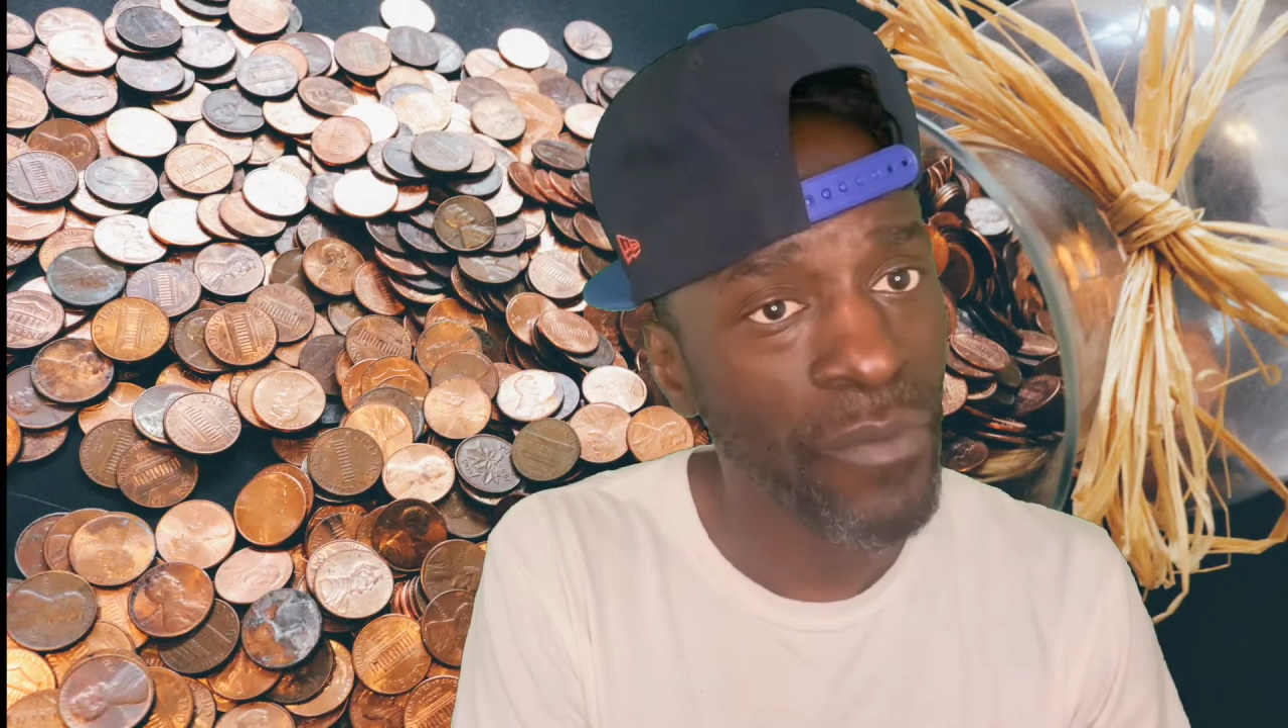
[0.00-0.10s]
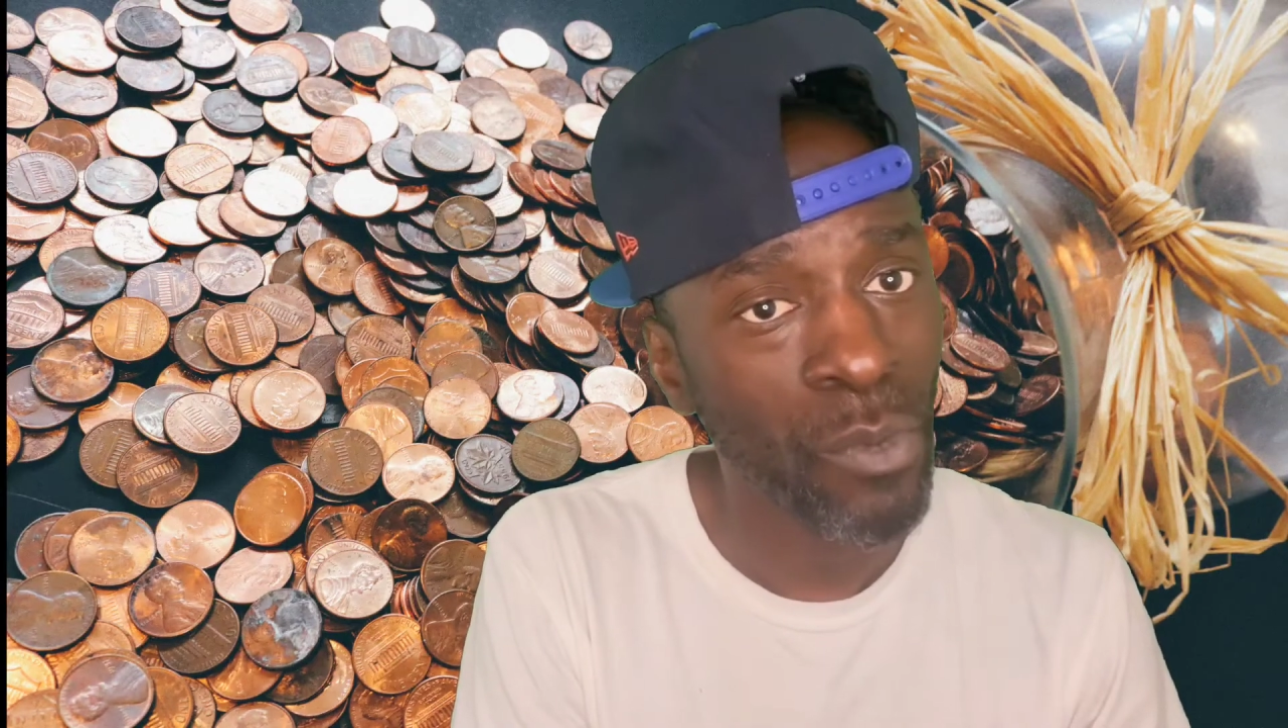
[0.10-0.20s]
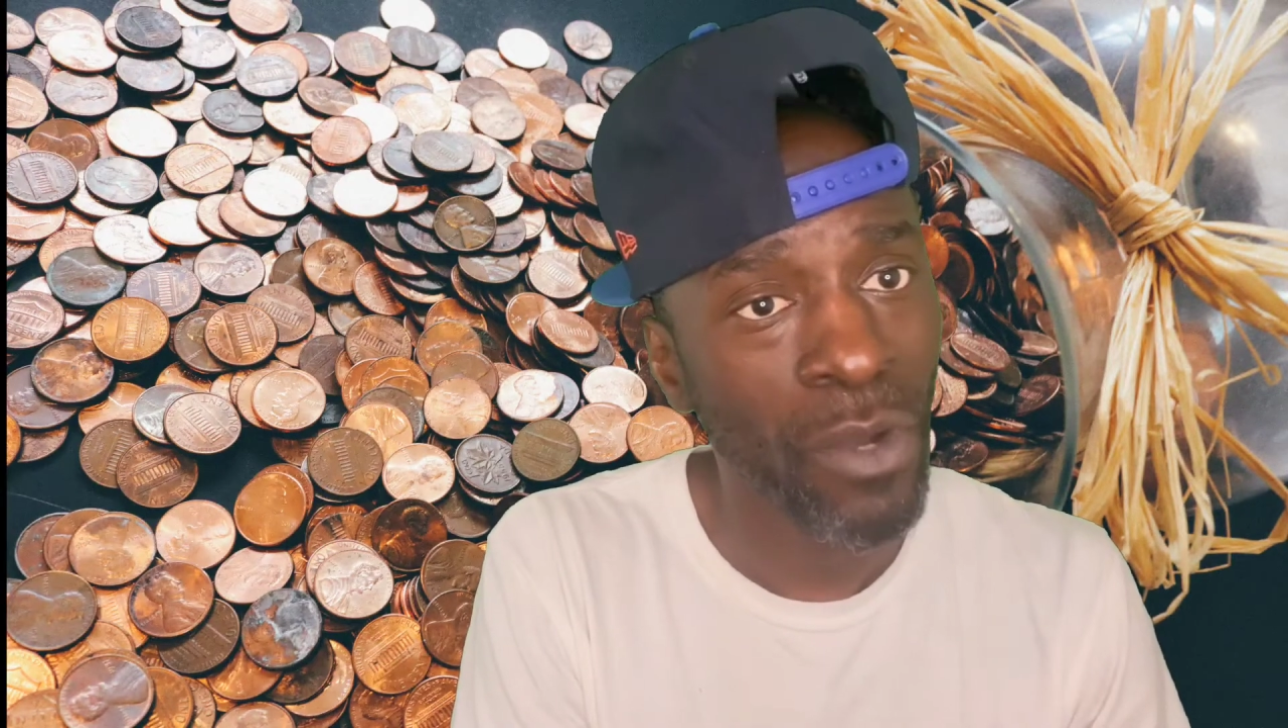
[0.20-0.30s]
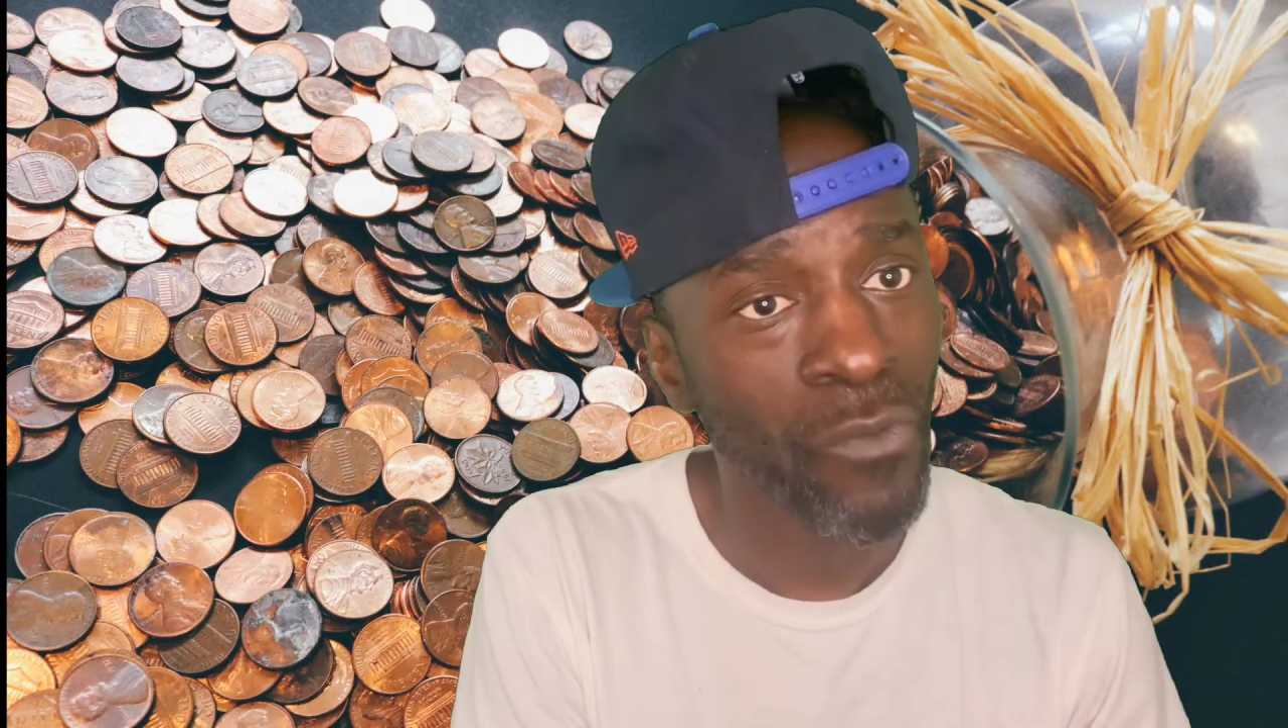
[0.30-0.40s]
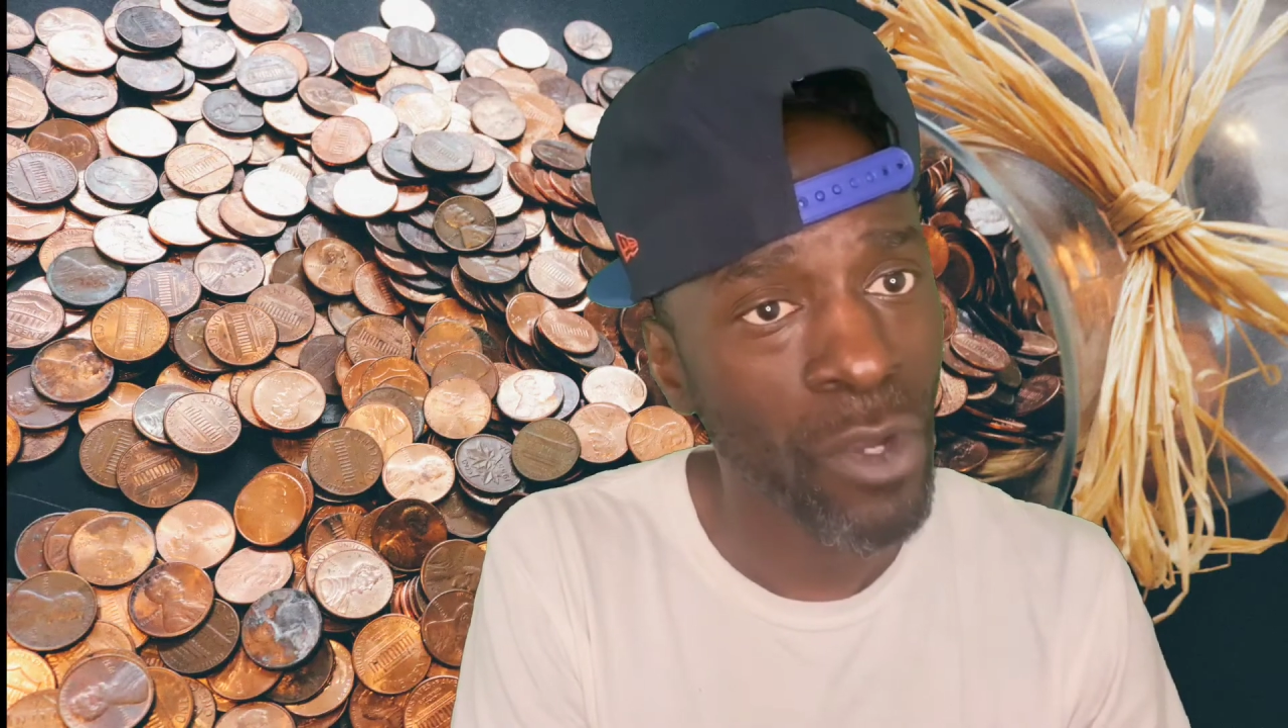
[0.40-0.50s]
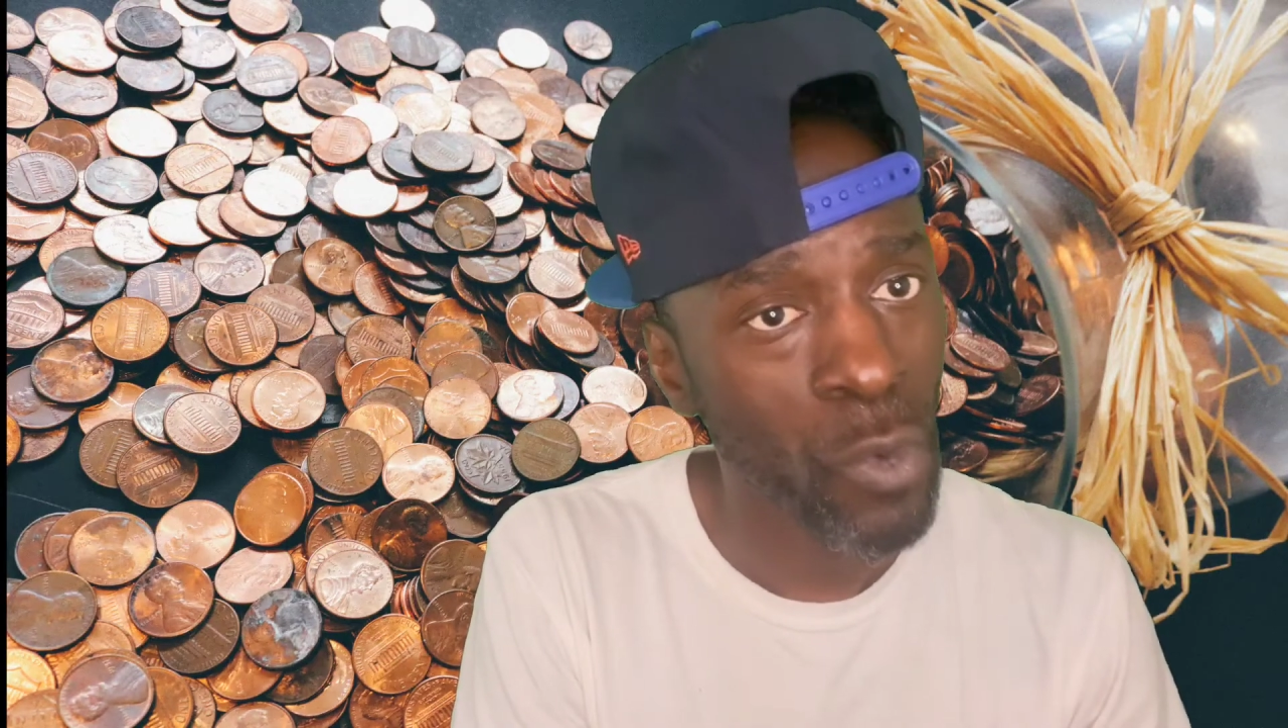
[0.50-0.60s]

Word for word: if we want